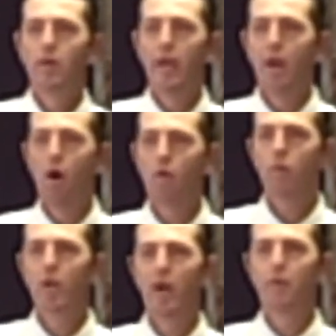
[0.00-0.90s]
You know,
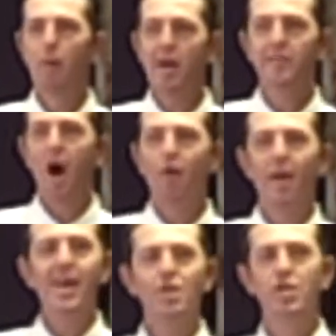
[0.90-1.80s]
because my
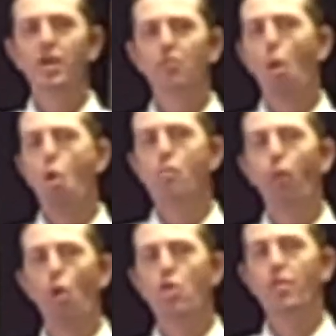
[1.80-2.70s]
salvation is more
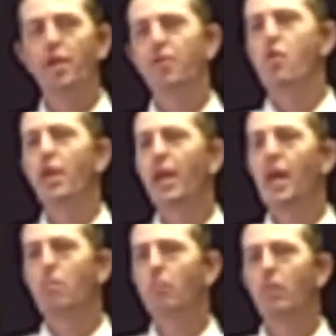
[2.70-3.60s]
important than turning
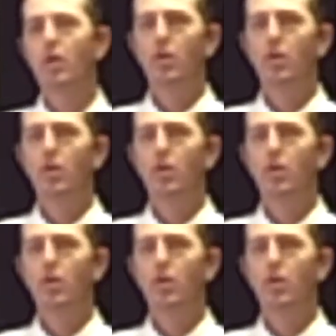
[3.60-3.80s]
in